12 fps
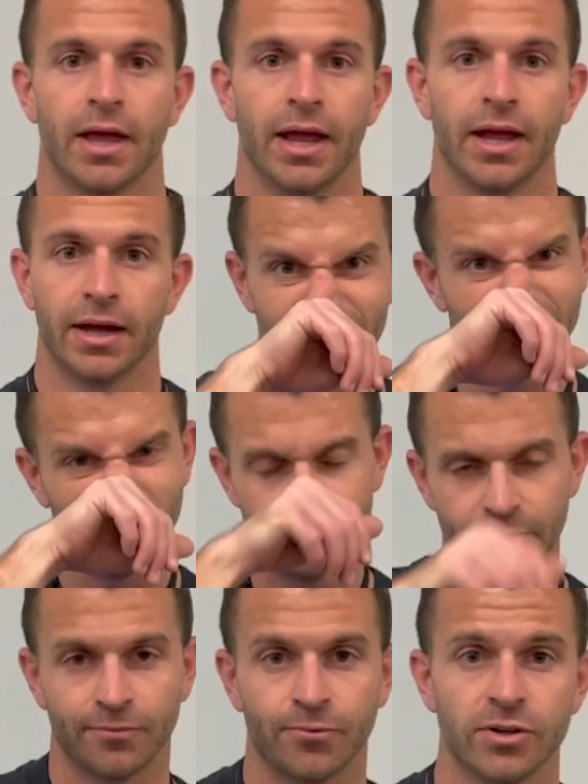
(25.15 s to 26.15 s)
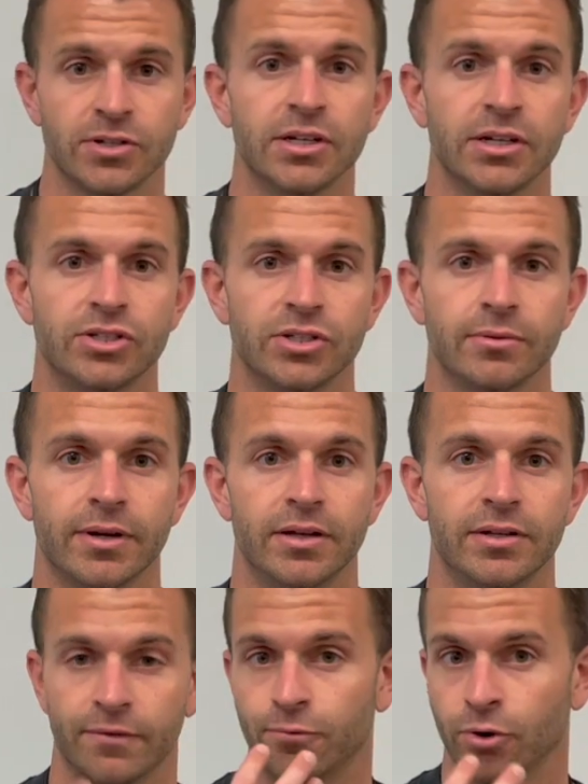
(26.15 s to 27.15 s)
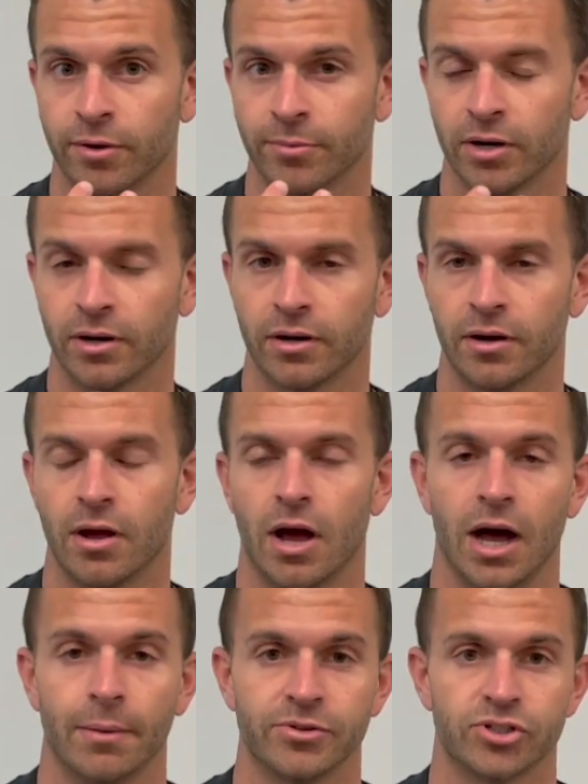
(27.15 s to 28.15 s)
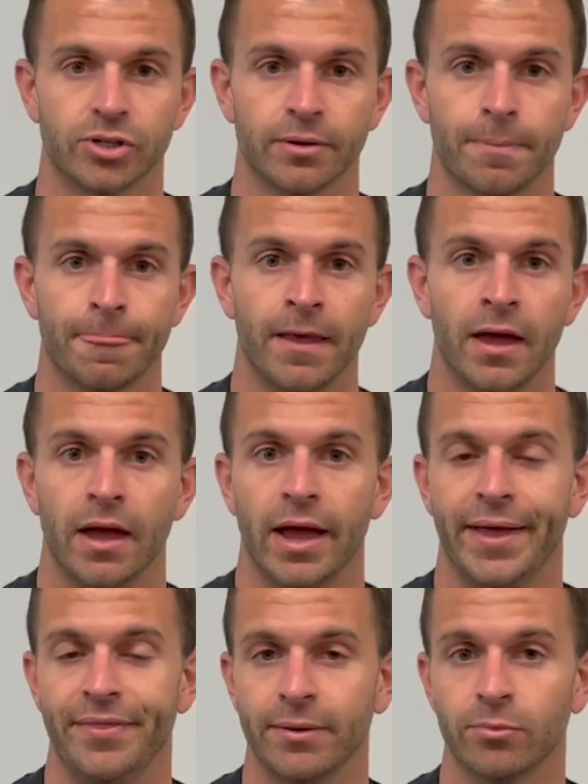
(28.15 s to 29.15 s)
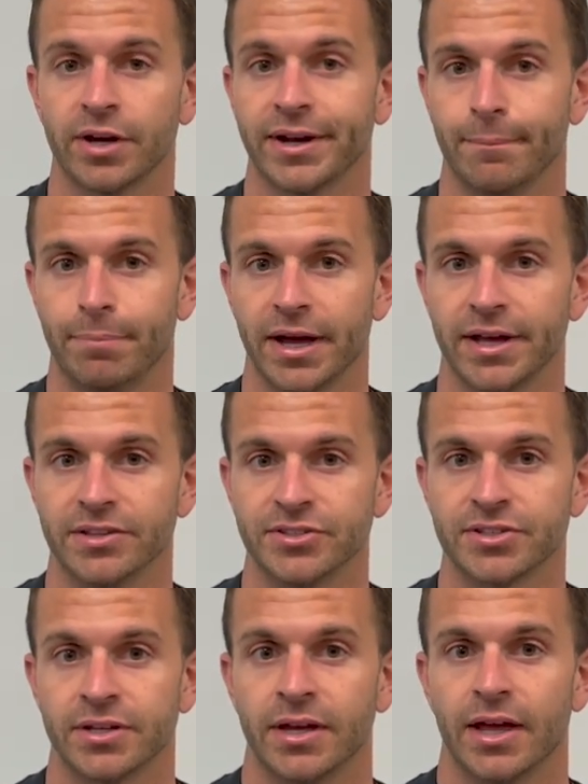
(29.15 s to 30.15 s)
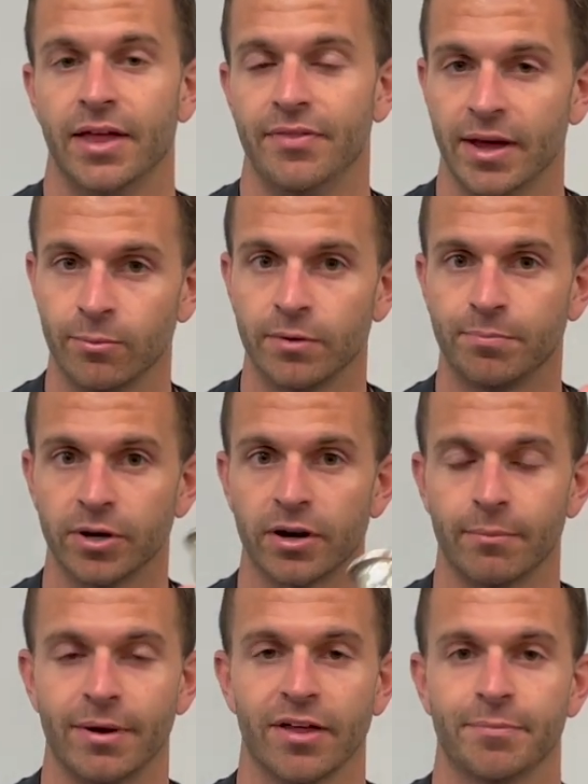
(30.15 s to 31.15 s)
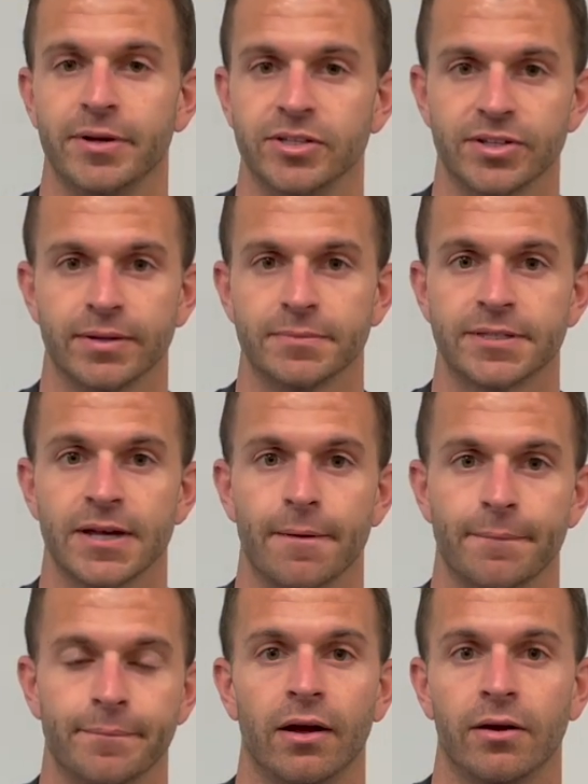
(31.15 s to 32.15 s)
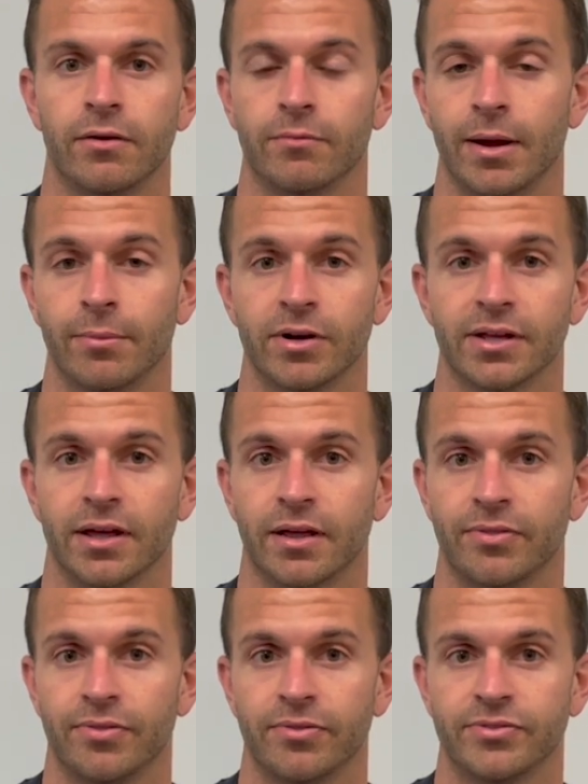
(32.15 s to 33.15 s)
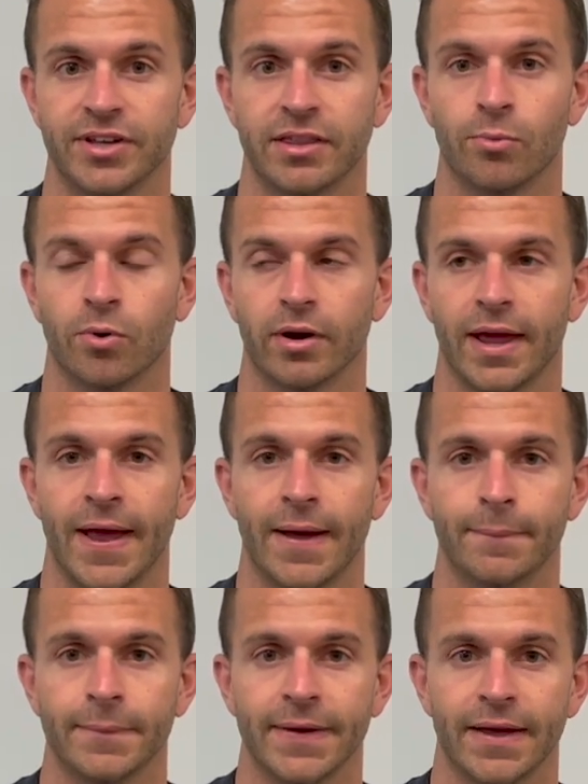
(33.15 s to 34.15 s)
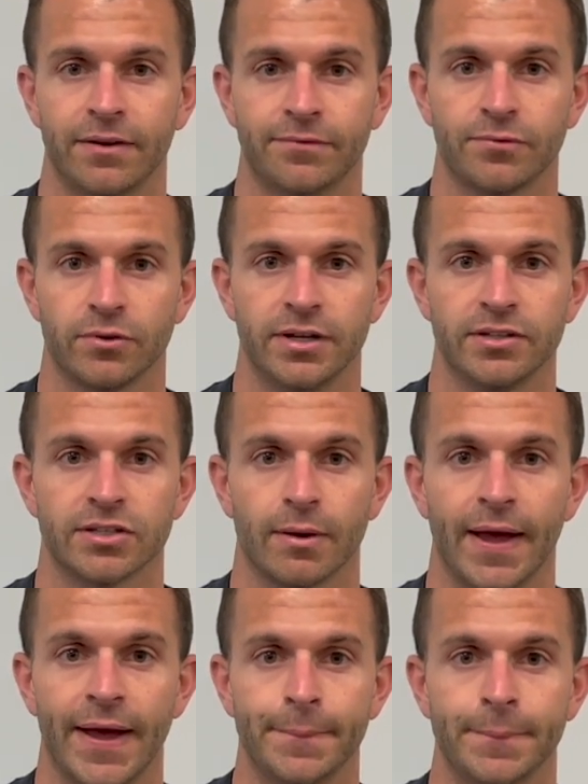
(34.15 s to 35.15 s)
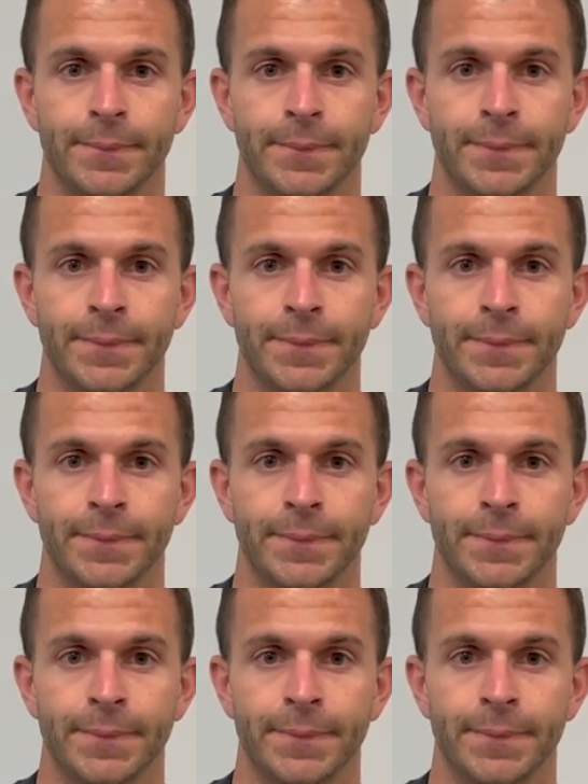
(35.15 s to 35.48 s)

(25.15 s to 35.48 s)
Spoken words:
and what we're first going to do is form our embouchure, and then we're going to buzz, and then we'll put our mouthpiece in. So remember to say the word M and freeze. So M.